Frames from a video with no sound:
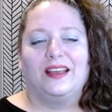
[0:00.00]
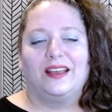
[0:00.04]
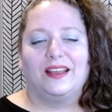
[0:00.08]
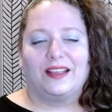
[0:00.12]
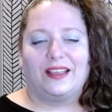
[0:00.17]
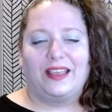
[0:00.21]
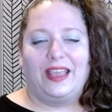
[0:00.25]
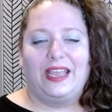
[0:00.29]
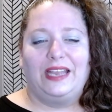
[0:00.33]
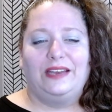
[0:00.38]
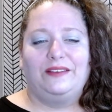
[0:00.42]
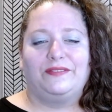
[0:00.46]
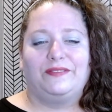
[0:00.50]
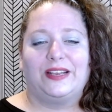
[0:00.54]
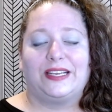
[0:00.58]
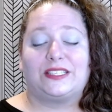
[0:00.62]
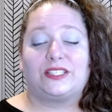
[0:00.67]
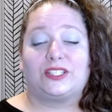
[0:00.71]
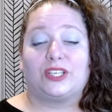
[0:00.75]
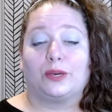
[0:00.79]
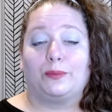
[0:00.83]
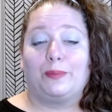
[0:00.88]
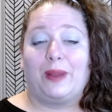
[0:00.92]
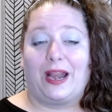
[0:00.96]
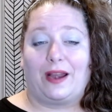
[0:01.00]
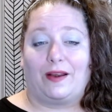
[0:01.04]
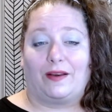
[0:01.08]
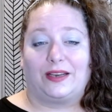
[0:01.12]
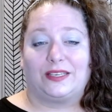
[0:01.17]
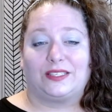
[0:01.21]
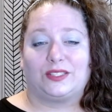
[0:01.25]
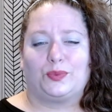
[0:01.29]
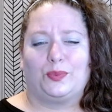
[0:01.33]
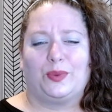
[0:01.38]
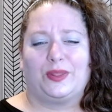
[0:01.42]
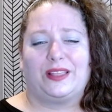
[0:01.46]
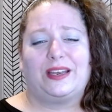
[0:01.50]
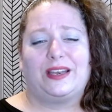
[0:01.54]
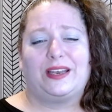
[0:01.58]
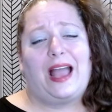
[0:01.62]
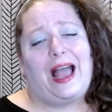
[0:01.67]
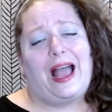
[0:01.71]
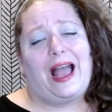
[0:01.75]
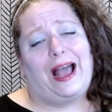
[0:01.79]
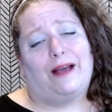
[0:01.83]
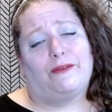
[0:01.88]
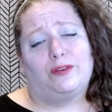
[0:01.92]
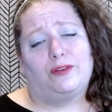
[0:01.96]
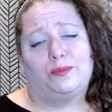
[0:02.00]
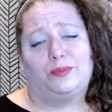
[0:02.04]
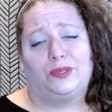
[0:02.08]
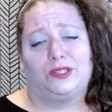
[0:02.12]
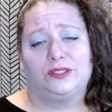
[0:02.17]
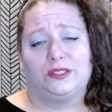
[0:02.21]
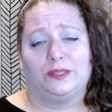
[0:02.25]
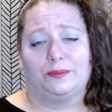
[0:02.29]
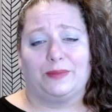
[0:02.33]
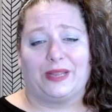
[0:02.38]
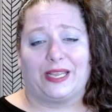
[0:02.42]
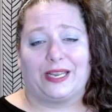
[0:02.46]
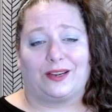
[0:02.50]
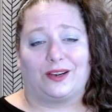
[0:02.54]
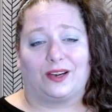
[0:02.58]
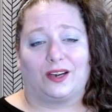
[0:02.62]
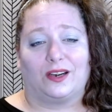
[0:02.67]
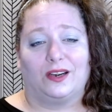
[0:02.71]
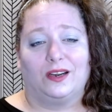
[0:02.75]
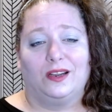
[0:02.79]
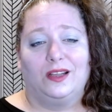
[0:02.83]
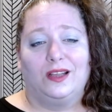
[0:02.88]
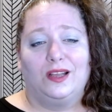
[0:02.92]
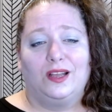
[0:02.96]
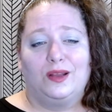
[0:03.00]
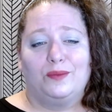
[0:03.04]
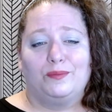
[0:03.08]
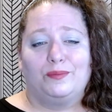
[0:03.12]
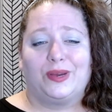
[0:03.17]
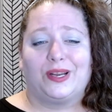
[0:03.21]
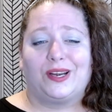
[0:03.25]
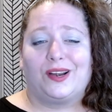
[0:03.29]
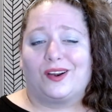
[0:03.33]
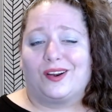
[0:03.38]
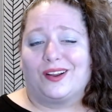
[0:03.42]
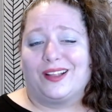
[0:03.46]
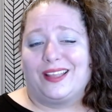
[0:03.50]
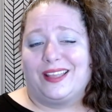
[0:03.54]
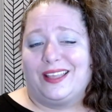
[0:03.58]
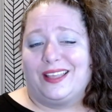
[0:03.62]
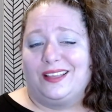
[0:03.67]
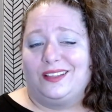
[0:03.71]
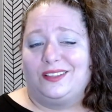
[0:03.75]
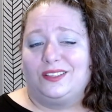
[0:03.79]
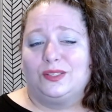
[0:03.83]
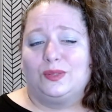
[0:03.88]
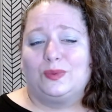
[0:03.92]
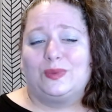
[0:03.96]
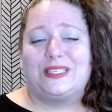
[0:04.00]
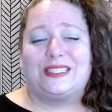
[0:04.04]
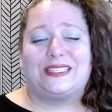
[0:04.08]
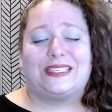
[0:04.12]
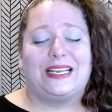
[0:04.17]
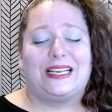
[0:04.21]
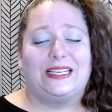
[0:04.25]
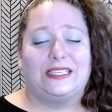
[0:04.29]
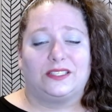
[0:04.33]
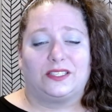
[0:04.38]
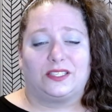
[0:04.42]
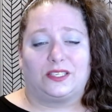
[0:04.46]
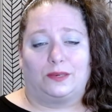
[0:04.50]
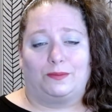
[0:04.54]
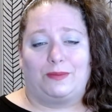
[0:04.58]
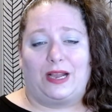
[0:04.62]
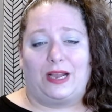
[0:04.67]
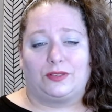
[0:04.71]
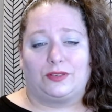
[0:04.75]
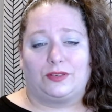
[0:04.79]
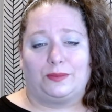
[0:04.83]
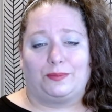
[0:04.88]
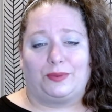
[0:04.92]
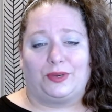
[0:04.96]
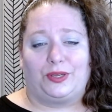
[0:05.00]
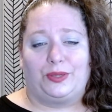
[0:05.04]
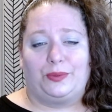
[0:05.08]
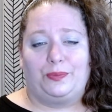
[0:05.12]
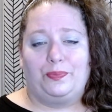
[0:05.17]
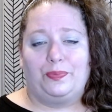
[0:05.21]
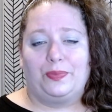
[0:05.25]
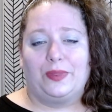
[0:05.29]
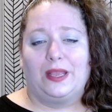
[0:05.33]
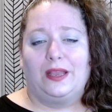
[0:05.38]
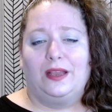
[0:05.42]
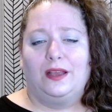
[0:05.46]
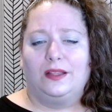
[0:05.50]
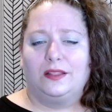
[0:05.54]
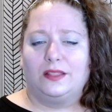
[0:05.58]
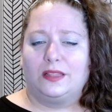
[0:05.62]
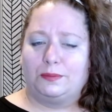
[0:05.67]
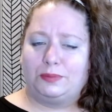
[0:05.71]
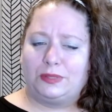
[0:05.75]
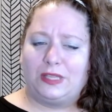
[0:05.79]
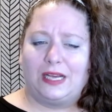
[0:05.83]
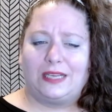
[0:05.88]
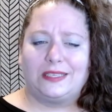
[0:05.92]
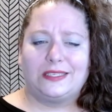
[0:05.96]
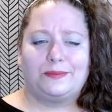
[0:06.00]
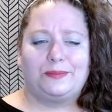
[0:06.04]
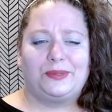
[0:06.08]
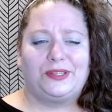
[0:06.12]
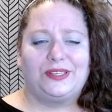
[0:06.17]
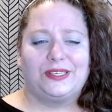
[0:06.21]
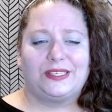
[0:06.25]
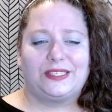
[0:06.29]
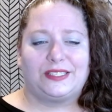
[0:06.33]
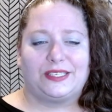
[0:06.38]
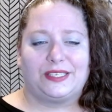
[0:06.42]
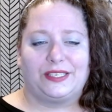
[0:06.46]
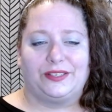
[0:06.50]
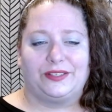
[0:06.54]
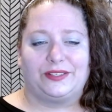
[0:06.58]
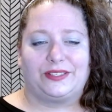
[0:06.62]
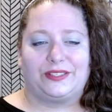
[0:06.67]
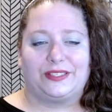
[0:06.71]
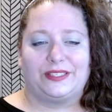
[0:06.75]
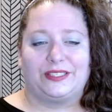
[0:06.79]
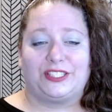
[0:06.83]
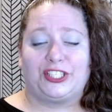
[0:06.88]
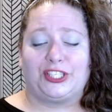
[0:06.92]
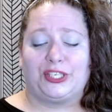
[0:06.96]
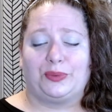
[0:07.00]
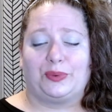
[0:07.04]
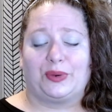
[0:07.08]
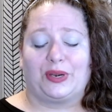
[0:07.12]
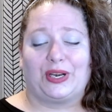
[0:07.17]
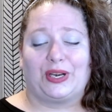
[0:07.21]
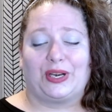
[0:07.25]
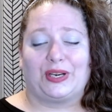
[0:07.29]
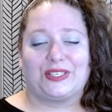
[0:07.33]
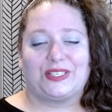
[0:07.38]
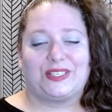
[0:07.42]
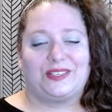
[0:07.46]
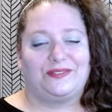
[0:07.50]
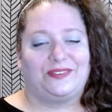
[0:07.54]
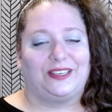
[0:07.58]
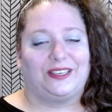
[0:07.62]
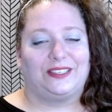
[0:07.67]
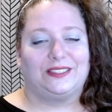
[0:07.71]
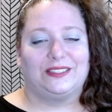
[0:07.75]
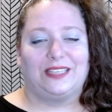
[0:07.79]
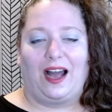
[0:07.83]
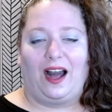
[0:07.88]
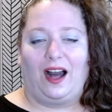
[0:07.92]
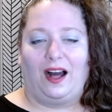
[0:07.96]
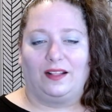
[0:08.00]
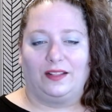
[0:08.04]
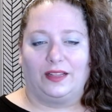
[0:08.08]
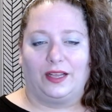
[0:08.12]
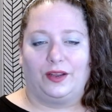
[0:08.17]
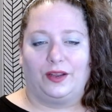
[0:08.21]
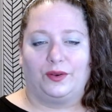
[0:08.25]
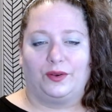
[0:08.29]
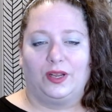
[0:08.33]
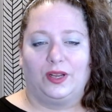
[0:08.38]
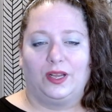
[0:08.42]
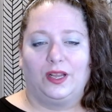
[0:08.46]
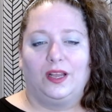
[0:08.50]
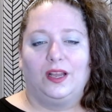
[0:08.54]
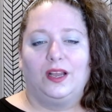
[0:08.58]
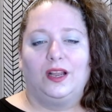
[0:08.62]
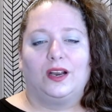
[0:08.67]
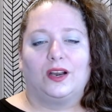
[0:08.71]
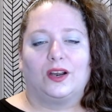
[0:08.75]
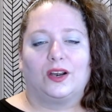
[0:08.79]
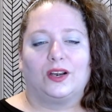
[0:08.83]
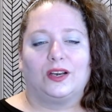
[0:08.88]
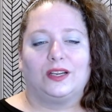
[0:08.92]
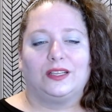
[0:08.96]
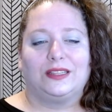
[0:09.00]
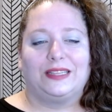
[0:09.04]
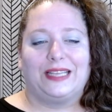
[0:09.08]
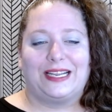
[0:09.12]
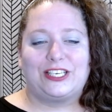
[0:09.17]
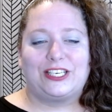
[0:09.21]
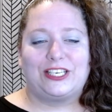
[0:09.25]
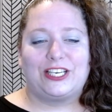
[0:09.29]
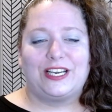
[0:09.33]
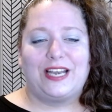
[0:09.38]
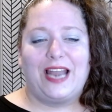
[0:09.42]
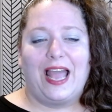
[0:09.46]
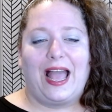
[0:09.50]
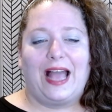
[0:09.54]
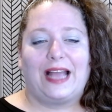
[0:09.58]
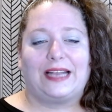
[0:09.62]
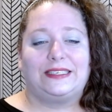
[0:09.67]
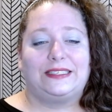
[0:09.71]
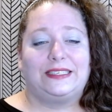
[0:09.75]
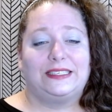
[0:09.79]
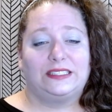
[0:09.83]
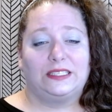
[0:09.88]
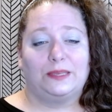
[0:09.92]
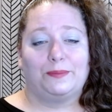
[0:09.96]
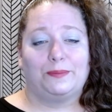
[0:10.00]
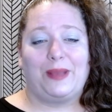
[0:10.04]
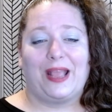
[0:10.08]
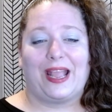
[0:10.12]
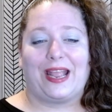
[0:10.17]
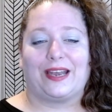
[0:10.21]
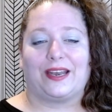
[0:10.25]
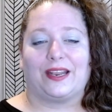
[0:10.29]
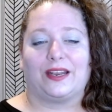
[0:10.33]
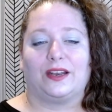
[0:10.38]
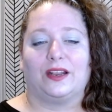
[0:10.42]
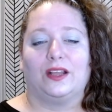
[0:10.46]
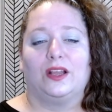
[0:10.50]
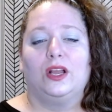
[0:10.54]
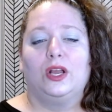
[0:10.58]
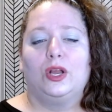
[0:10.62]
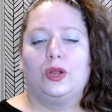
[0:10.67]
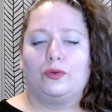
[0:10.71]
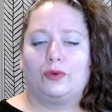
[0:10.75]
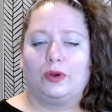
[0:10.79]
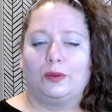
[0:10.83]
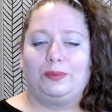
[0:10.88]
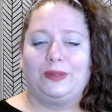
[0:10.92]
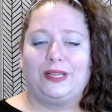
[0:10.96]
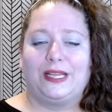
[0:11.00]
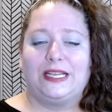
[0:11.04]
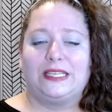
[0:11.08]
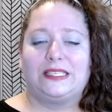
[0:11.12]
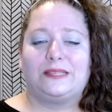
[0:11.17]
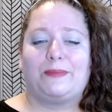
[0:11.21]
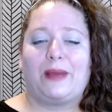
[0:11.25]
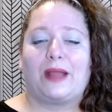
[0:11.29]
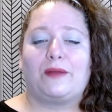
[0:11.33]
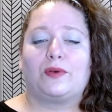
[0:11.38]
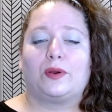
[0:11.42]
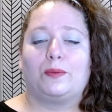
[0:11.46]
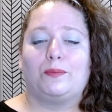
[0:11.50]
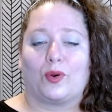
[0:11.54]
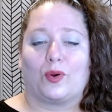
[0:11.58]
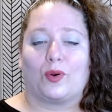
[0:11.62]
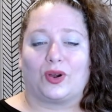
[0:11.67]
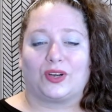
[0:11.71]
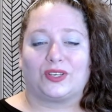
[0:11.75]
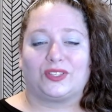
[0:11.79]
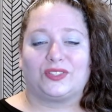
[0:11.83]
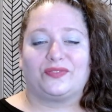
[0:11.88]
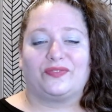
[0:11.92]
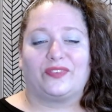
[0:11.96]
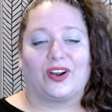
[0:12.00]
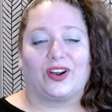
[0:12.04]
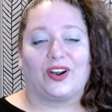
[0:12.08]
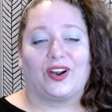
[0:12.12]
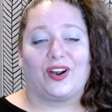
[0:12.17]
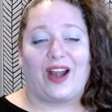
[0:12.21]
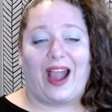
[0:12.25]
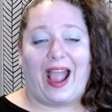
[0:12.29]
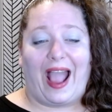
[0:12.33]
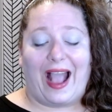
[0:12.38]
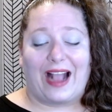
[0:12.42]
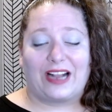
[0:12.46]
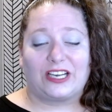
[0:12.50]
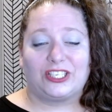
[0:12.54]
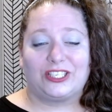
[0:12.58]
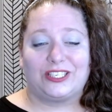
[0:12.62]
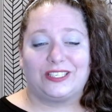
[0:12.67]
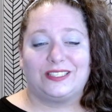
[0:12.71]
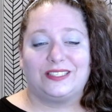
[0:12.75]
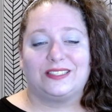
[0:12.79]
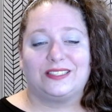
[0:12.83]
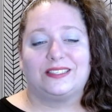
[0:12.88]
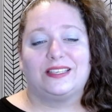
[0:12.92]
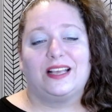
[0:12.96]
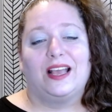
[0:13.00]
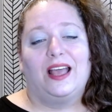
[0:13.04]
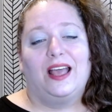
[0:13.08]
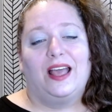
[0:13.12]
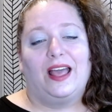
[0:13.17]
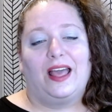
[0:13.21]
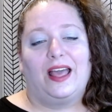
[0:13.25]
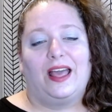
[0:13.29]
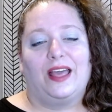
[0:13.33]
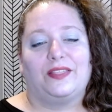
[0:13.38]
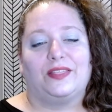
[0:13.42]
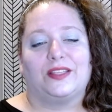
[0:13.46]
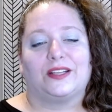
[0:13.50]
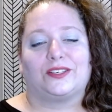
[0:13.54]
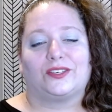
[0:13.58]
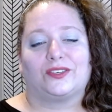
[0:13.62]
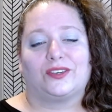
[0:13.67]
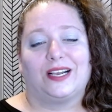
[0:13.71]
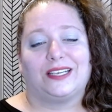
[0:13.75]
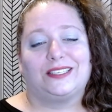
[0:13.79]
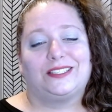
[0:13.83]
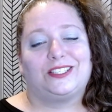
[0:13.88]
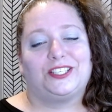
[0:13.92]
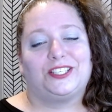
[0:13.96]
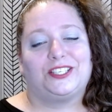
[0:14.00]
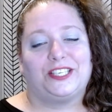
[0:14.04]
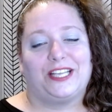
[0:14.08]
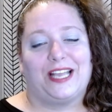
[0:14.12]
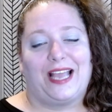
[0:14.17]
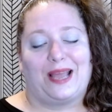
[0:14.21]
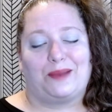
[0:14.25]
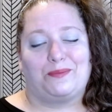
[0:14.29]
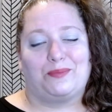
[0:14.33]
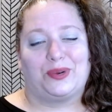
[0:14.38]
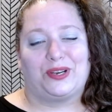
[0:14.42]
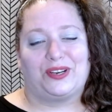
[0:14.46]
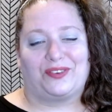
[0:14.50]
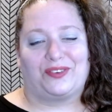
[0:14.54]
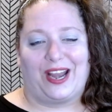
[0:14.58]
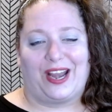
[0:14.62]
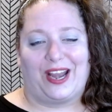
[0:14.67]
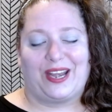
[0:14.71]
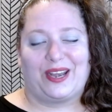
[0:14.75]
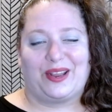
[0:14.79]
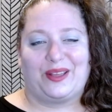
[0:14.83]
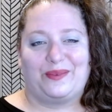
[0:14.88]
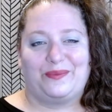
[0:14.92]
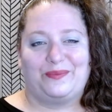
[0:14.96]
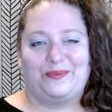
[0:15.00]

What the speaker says: Kate faced her parents with an affable demeanor, but her guilt was insurmountable. The plausible excuses she rehearsed felt hollow. Her elation had dissipated, replaced by remorse for her actions and the trust she had betrayed.